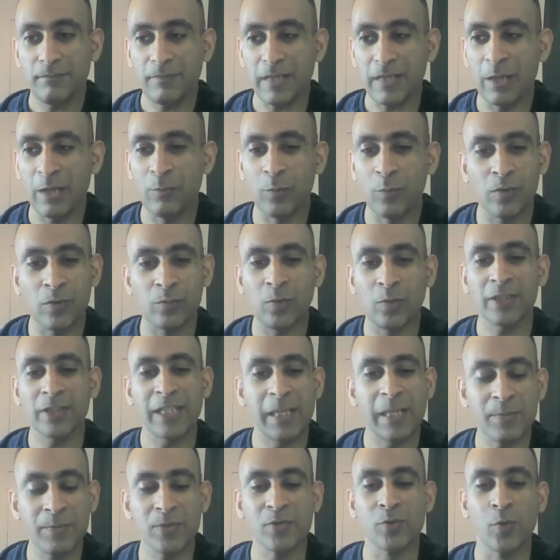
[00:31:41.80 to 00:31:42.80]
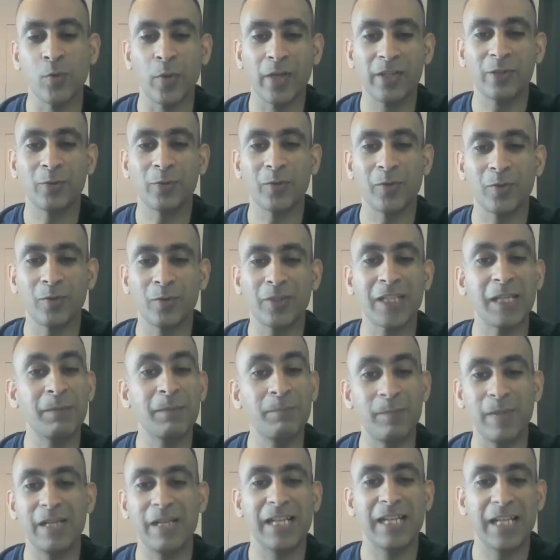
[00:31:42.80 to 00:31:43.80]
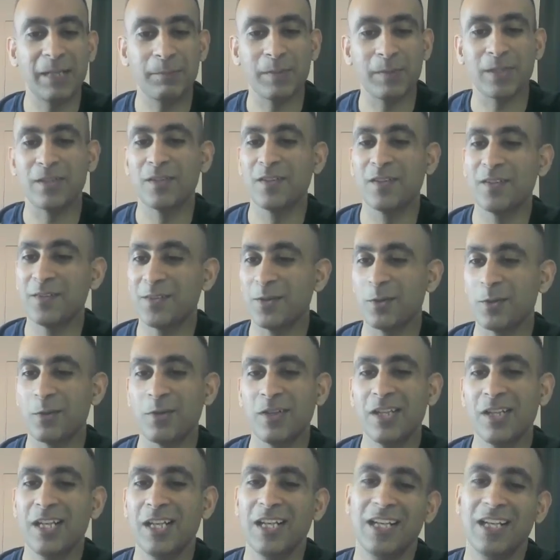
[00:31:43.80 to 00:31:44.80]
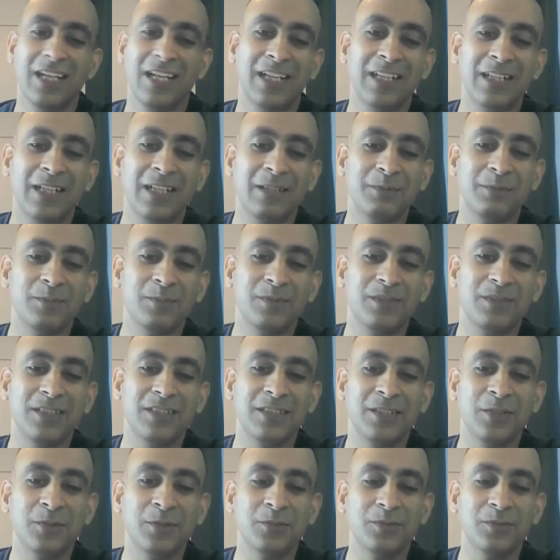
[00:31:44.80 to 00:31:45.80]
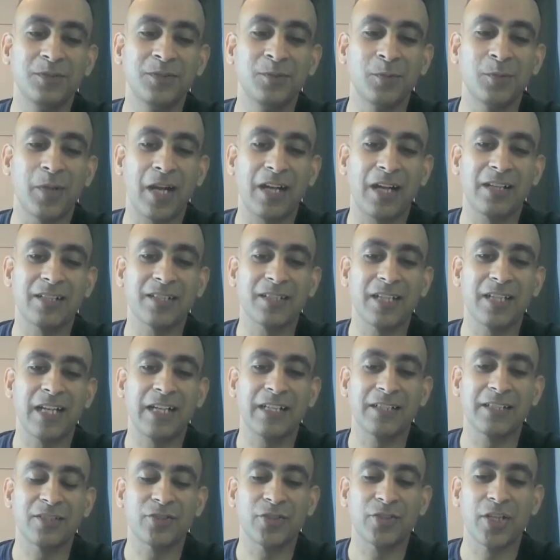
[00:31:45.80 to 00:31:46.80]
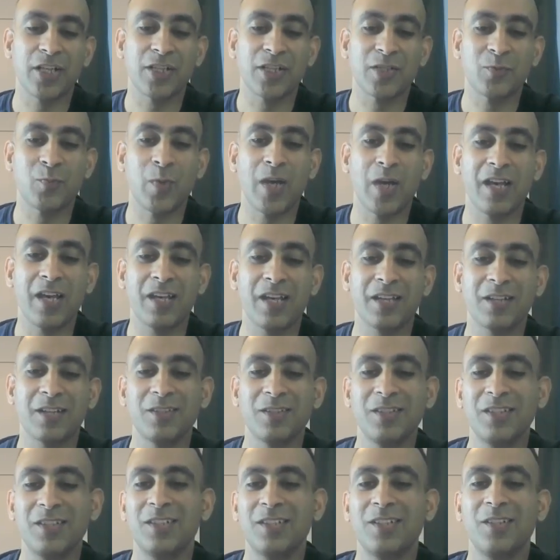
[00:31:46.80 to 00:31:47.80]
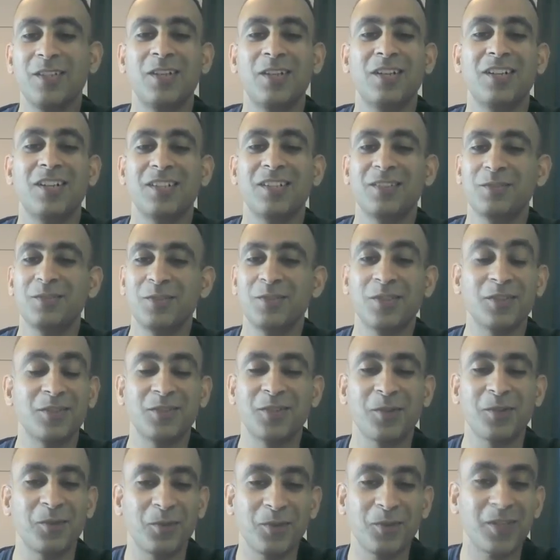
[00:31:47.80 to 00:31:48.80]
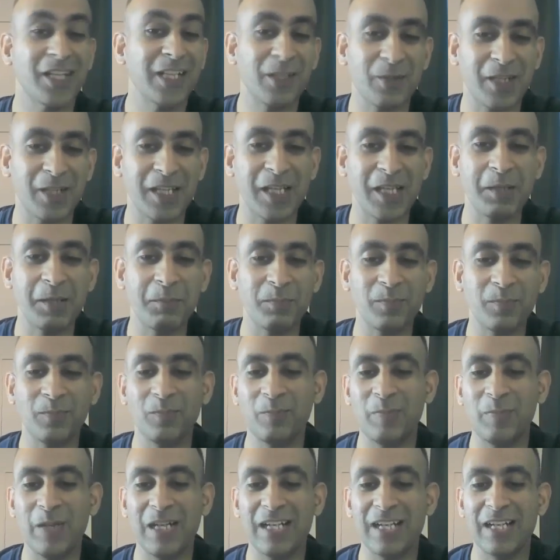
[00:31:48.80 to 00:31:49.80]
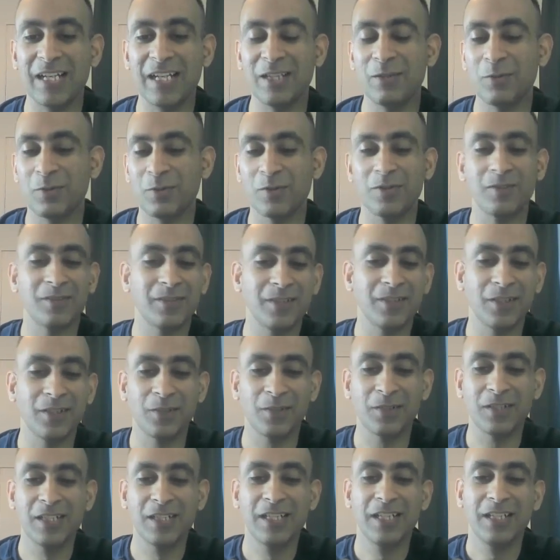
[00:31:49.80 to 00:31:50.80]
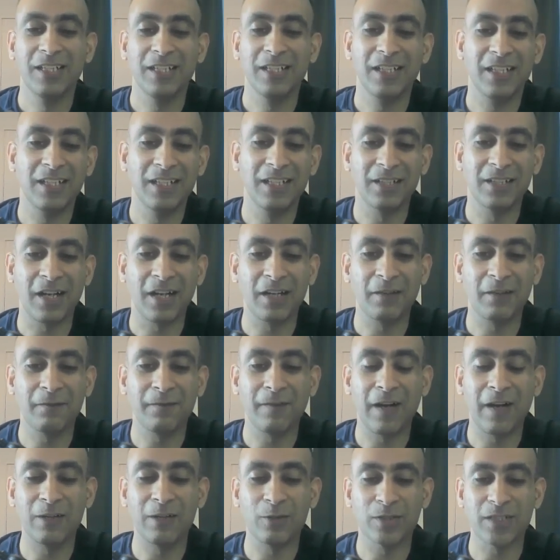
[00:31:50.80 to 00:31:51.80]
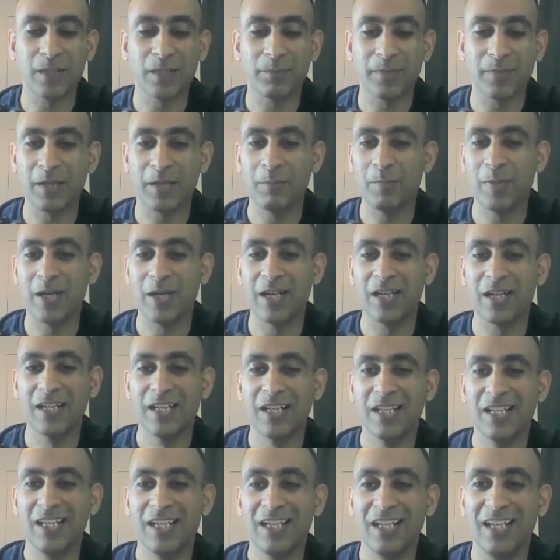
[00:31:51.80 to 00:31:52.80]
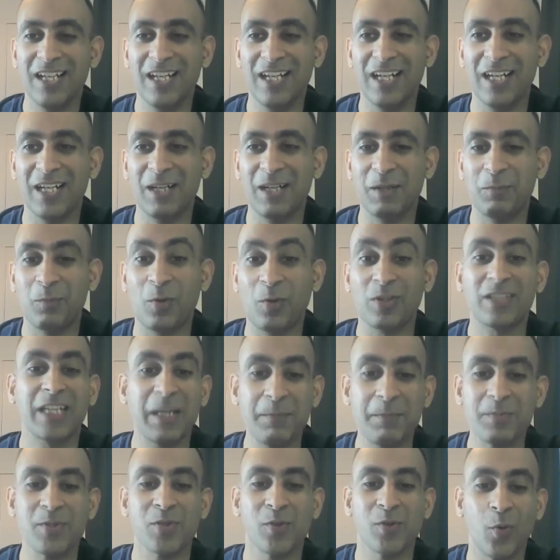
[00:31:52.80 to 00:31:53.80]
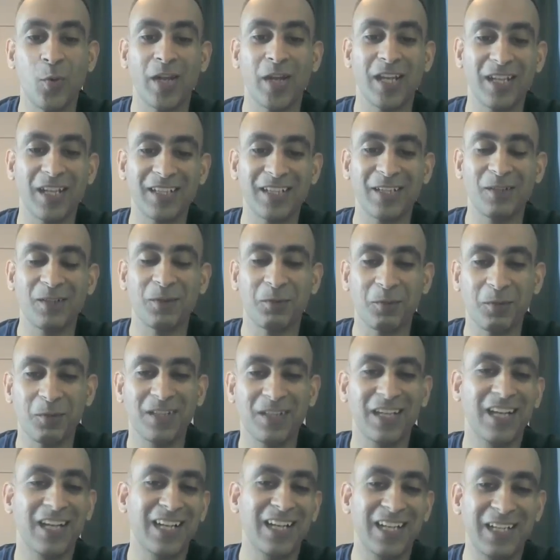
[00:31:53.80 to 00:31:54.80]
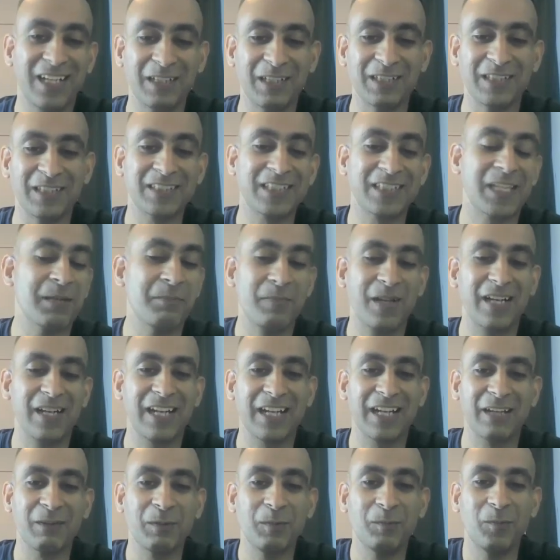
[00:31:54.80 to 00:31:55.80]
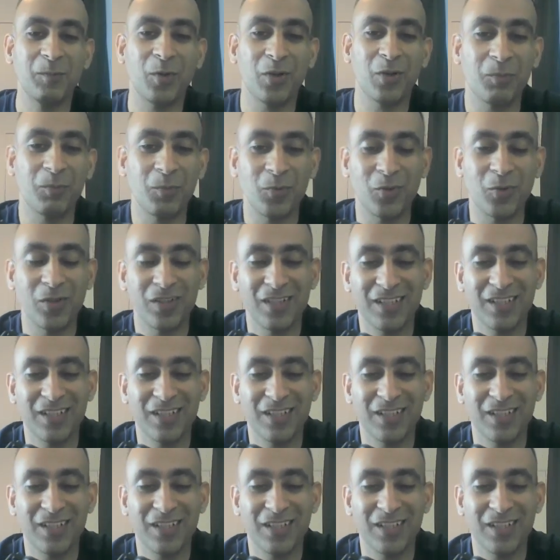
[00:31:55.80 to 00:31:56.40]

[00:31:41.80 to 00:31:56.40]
What keeps you going to keep building? Because you are at a stage where you don't need to keep building. You could run a fund or something, but what keeps you going? Just keep building more and more.